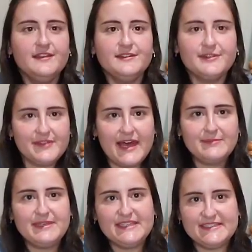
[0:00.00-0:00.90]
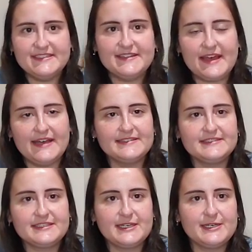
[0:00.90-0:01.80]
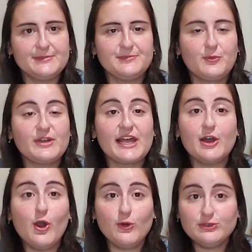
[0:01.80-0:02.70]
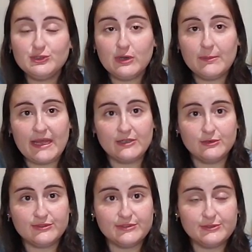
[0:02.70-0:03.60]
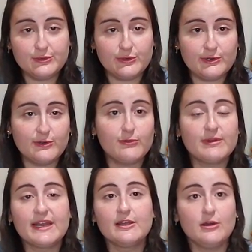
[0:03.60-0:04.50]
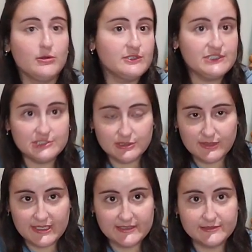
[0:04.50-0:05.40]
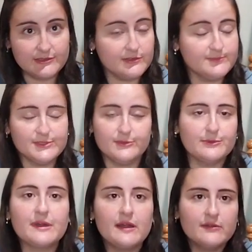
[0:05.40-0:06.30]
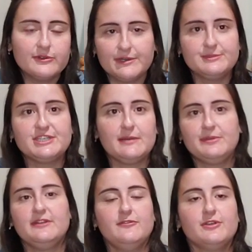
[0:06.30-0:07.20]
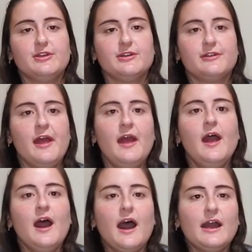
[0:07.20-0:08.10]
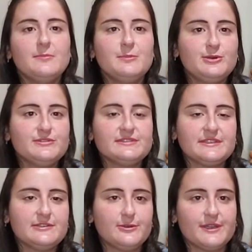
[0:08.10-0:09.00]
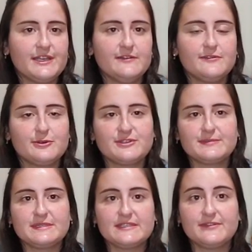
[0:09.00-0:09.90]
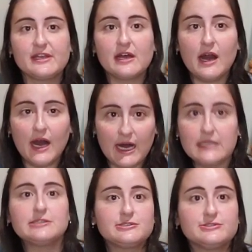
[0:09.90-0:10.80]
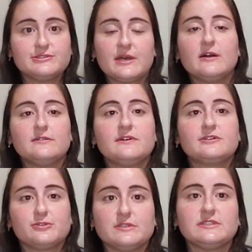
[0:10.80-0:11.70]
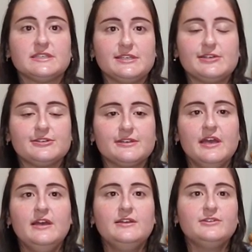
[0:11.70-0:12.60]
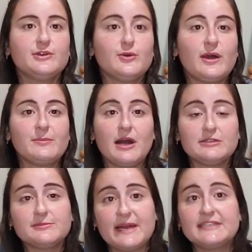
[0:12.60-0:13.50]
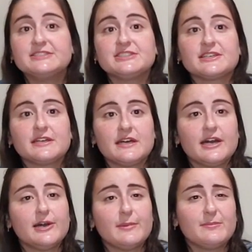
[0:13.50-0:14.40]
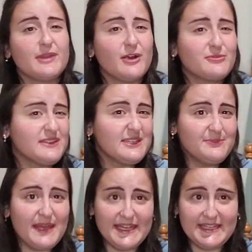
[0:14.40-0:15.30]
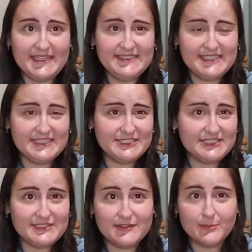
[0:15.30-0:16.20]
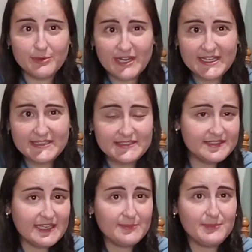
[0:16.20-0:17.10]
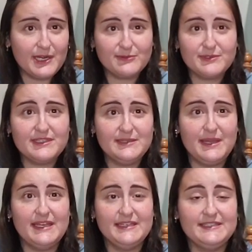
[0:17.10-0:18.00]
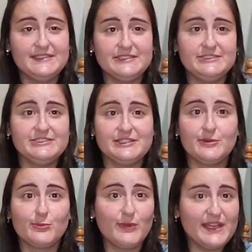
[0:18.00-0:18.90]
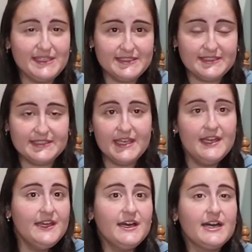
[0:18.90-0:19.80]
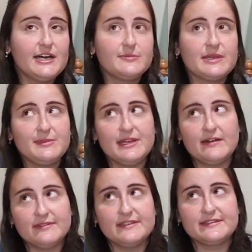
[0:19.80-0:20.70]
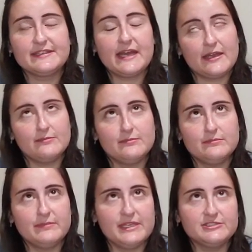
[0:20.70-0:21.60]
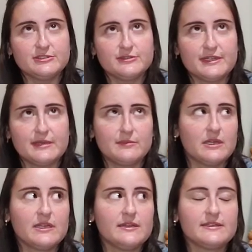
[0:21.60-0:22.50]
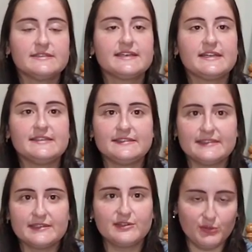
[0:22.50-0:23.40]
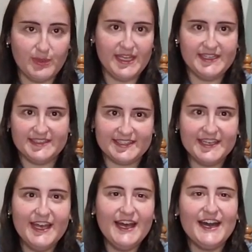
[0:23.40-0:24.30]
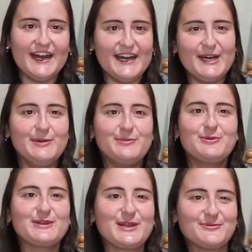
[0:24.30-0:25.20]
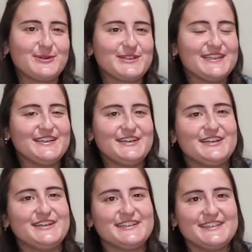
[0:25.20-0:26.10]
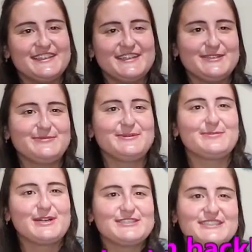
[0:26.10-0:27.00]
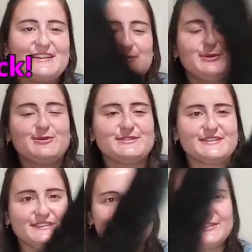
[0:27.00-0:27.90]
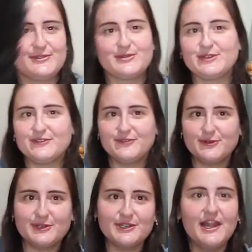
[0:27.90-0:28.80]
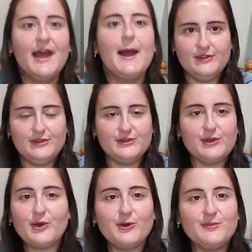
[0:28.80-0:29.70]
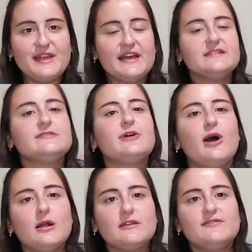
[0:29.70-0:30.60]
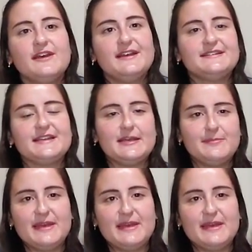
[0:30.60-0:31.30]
So that means that when I go to a Michael's store or when I go to Joann's or wherever I'm shopping for yarn, I'm mostly looking for specific colors of acrylic yarn. So I'm color matching. I'm not really paying attention to the brands. I'm not really paying attention to the weights. I mean, obviously I make sure that I'm not getting like a size 6 weight when I'm working on a project that mostly is 3 or 4. So because of all of this, it